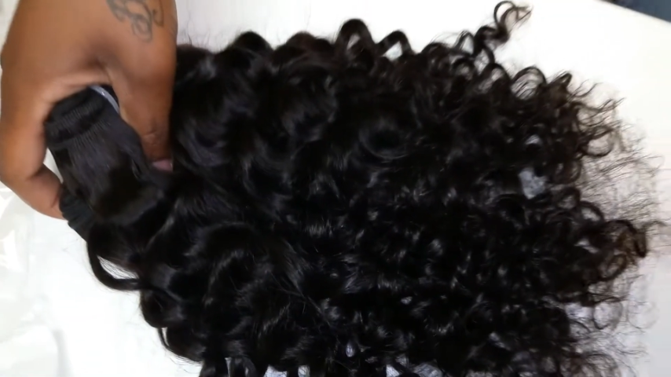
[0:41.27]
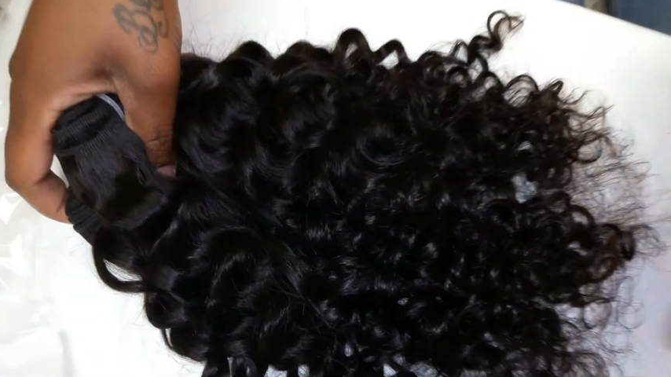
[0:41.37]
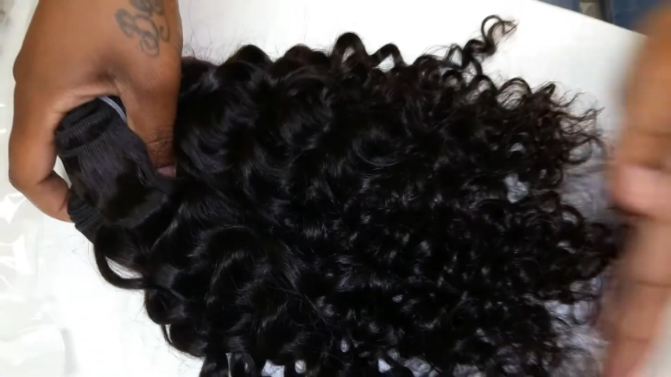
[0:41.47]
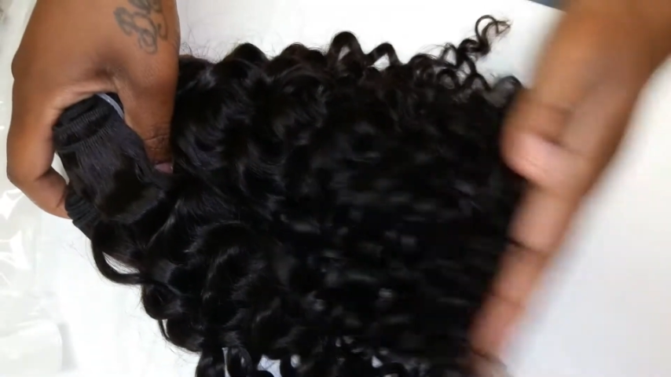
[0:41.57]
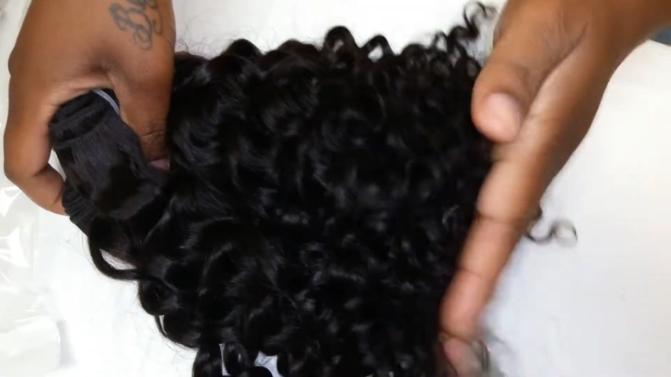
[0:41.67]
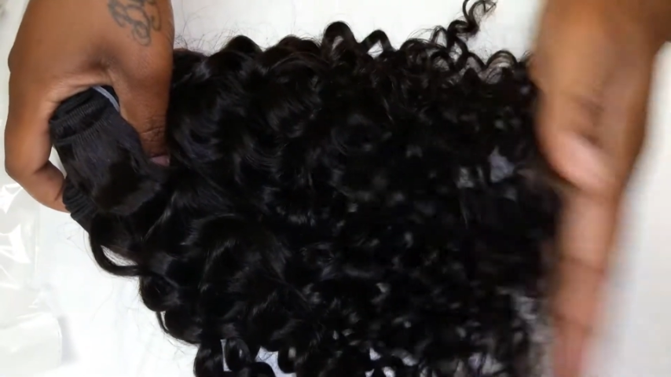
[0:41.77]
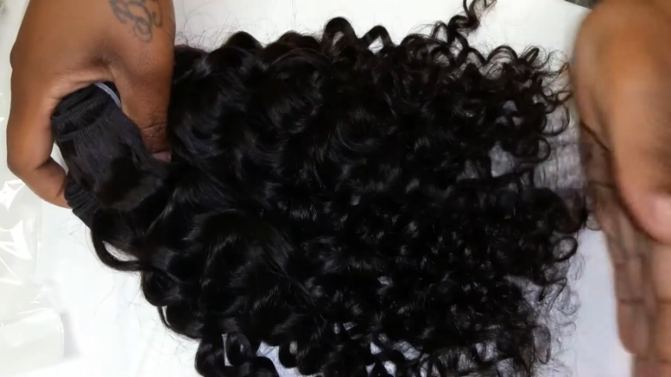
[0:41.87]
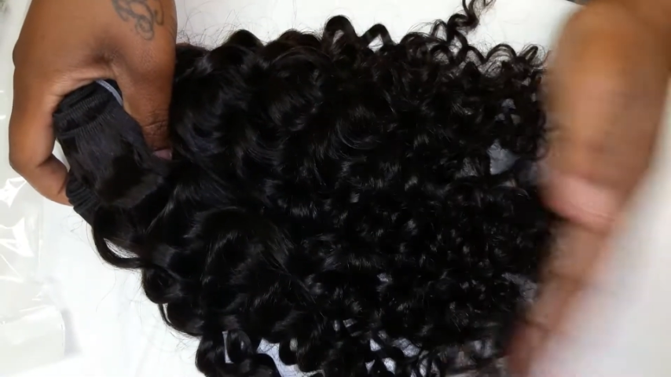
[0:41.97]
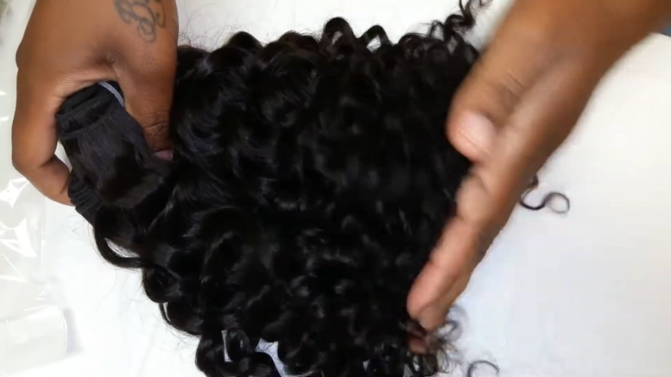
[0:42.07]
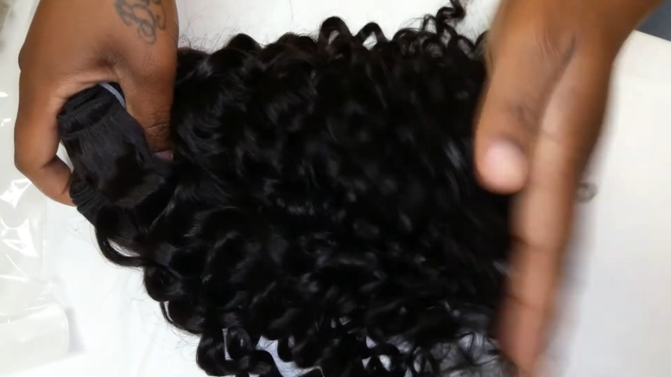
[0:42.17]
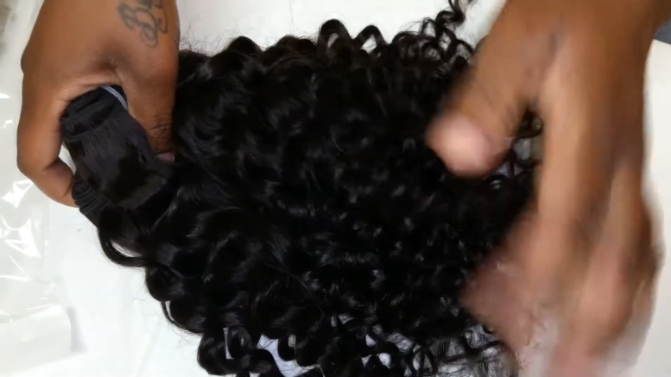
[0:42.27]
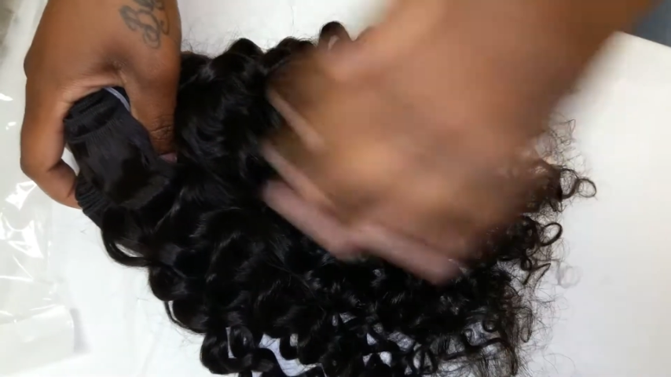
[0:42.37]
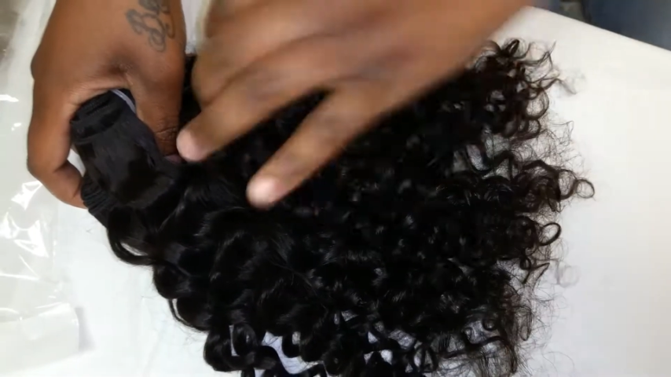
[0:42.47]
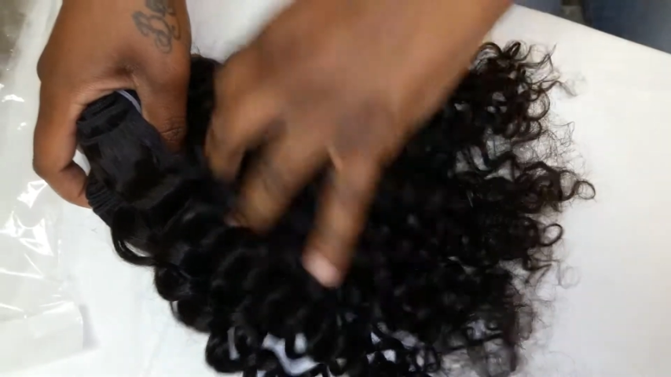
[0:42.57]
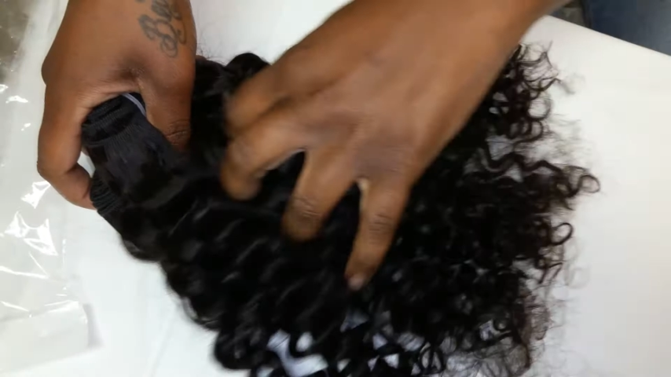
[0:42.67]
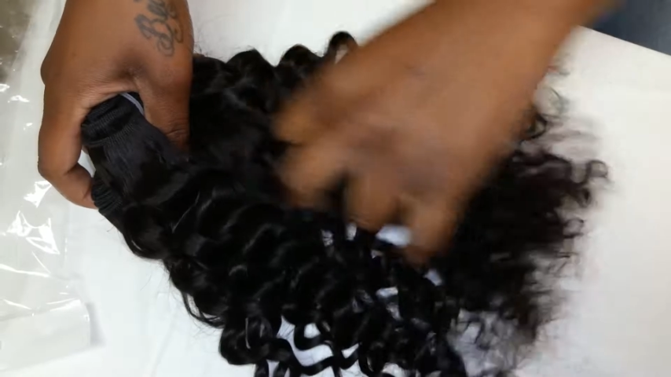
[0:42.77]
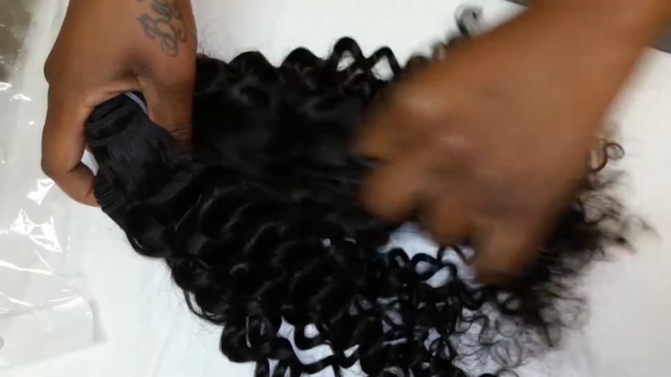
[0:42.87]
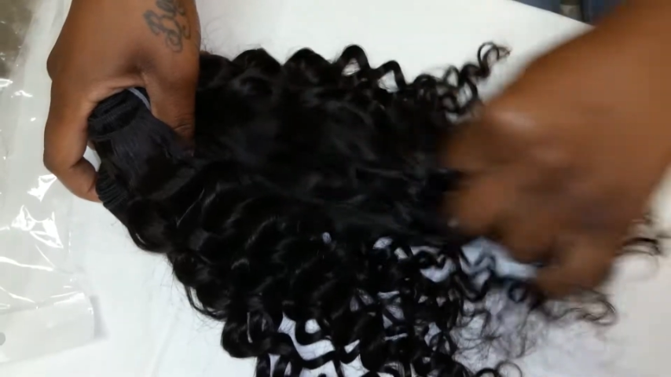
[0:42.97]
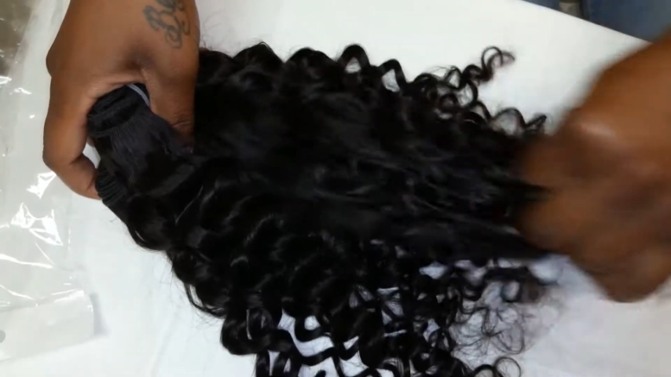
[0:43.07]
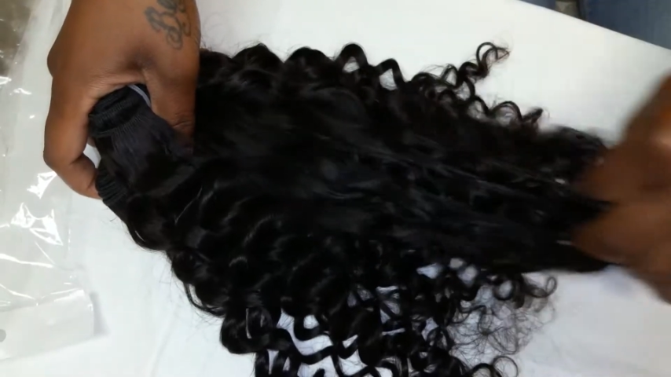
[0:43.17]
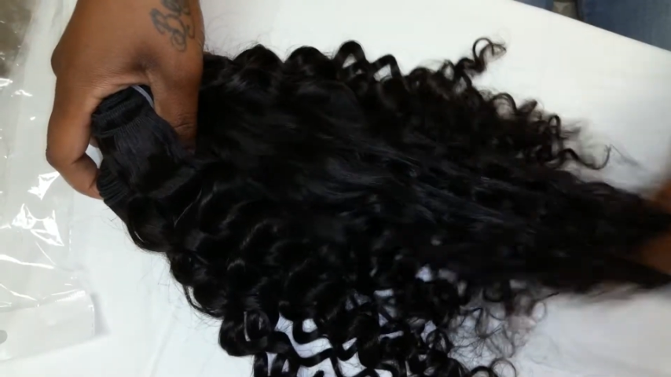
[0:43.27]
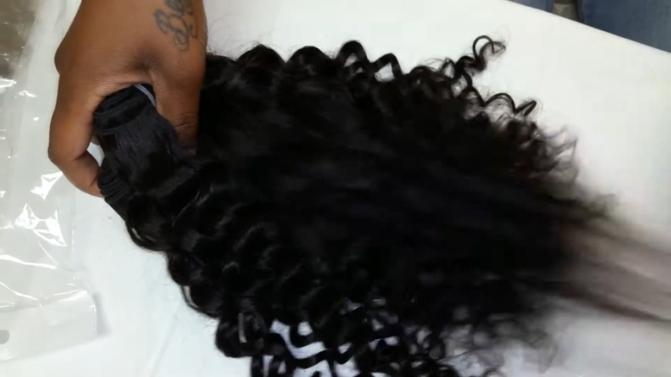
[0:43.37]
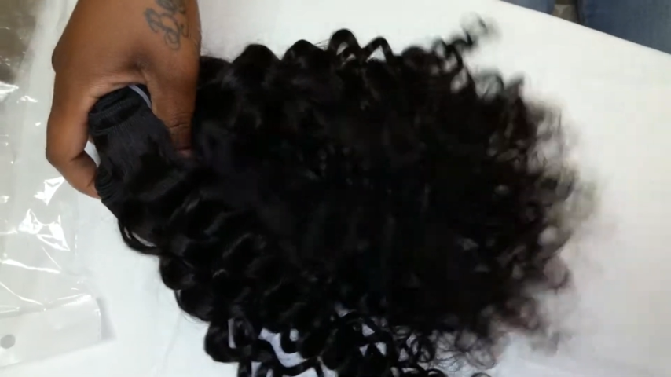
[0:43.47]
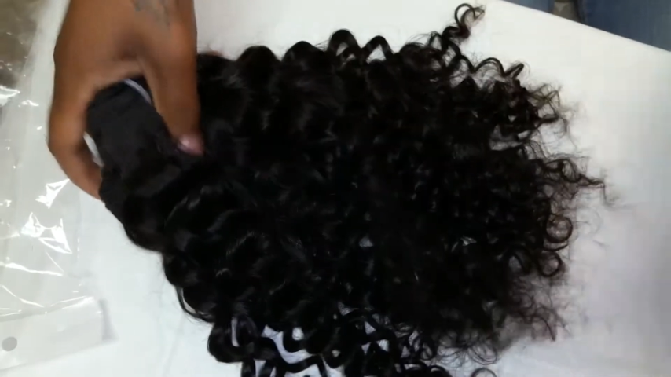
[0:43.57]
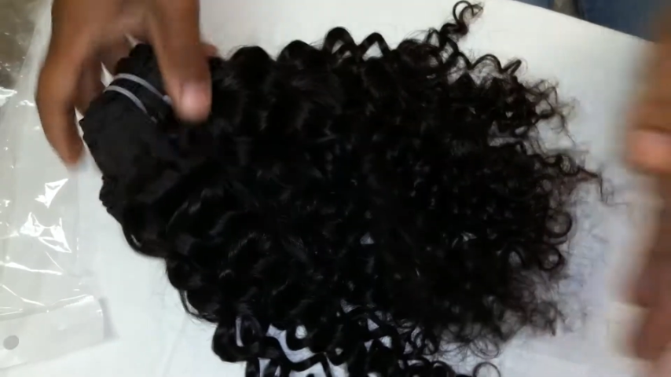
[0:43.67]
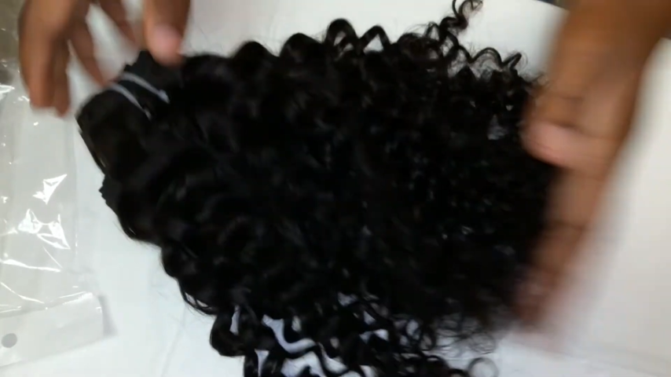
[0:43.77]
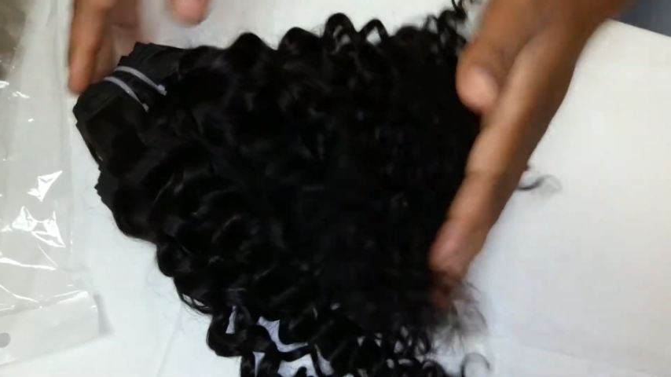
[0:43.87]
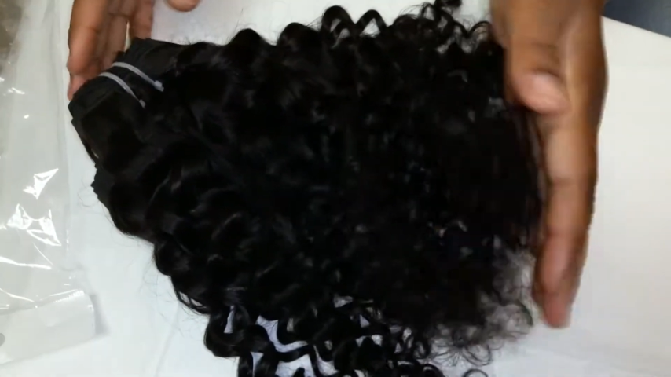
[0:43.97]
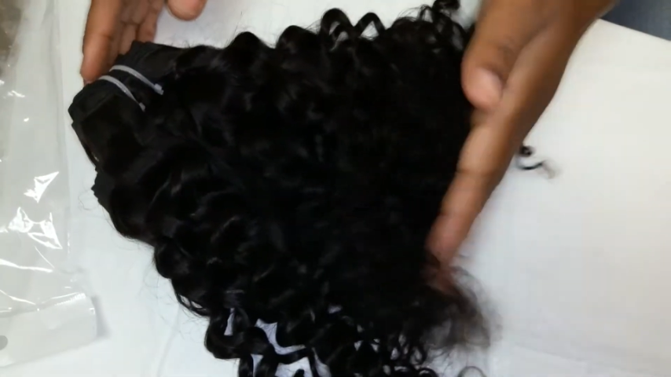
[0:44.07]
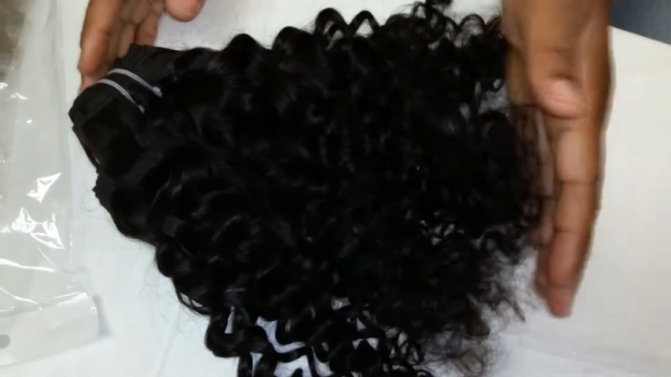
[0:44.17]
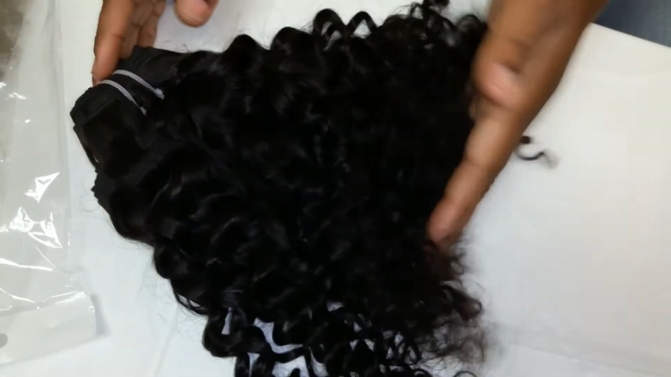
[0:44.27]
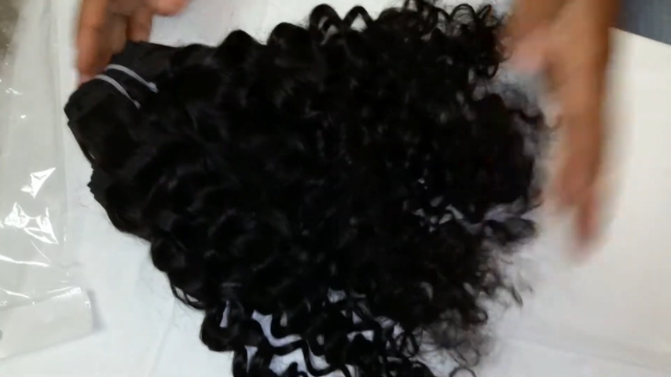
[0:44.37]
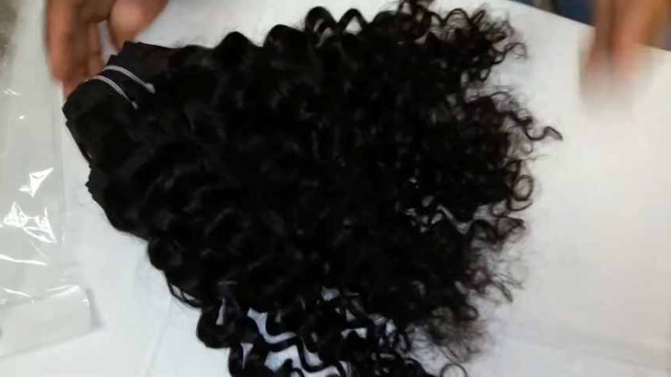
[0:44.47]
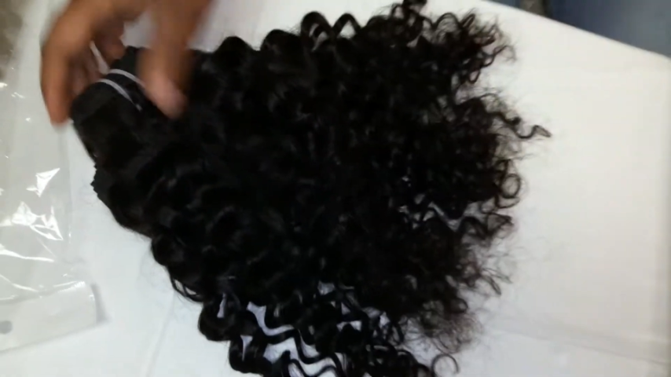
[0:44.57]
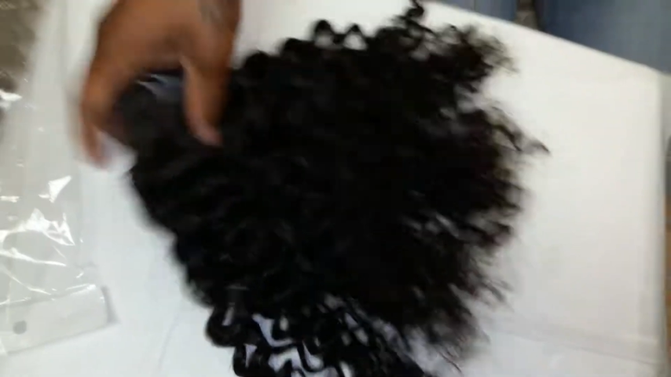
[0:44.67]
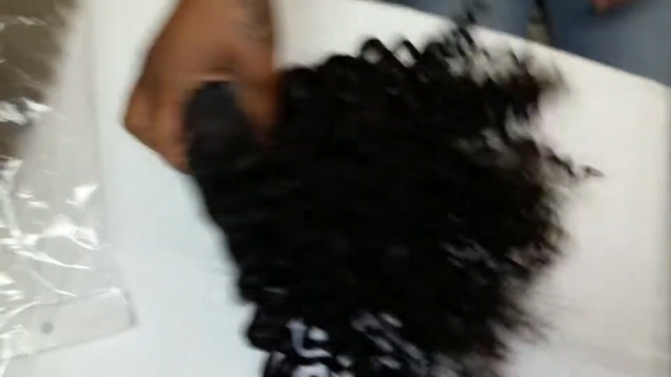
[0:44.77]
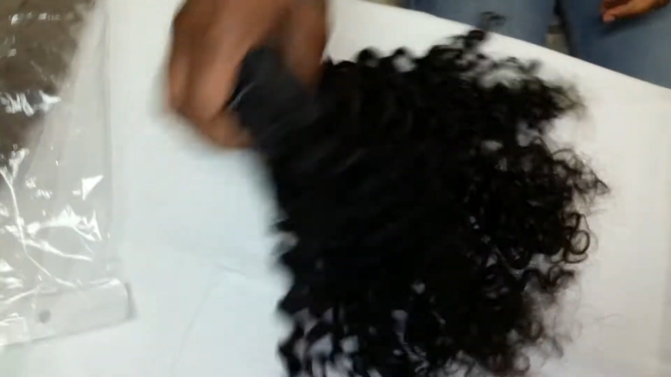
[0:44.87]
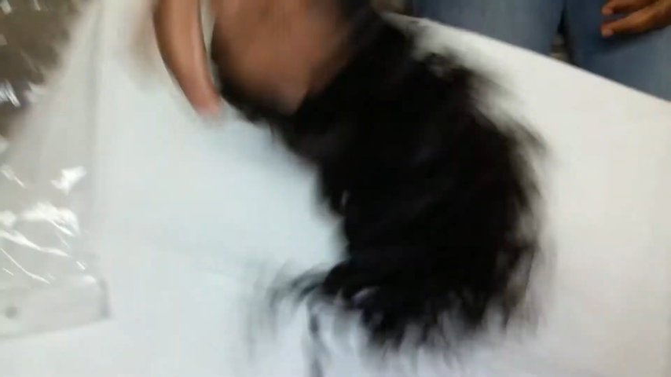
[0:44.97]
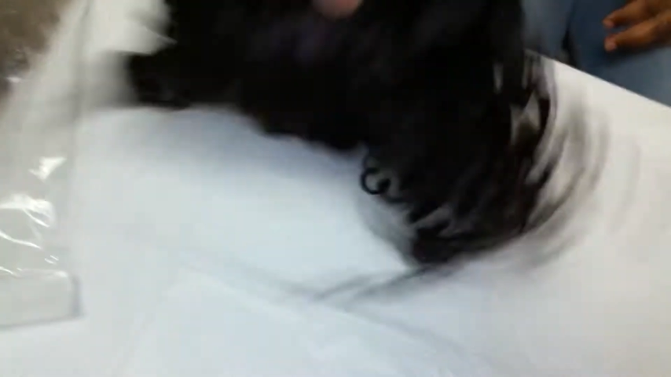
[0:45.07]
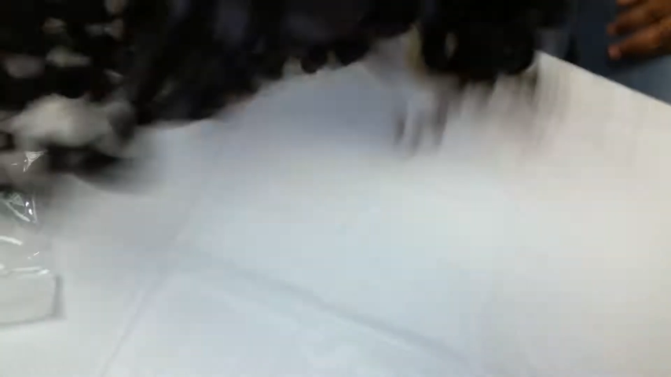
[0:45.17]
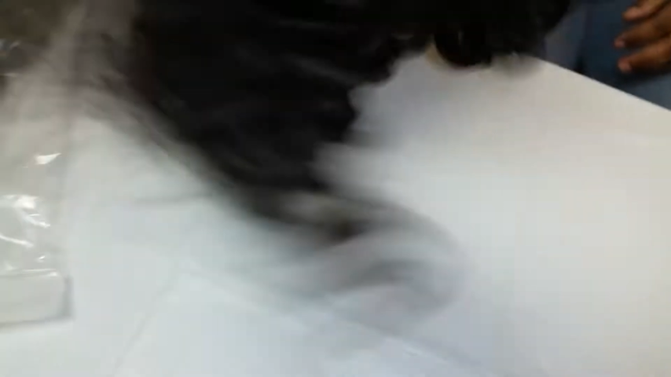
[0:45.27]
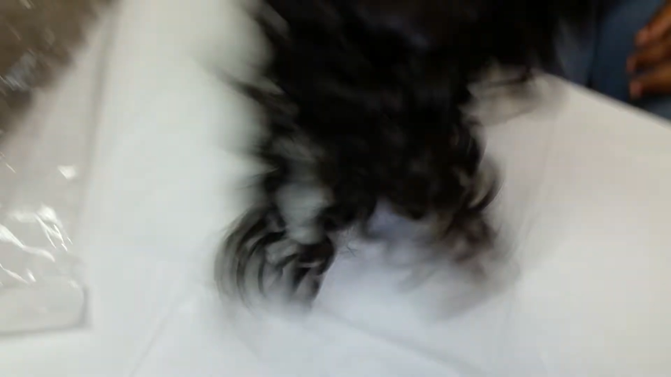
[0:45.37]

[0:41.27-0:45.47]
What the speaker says: (no speaker visible)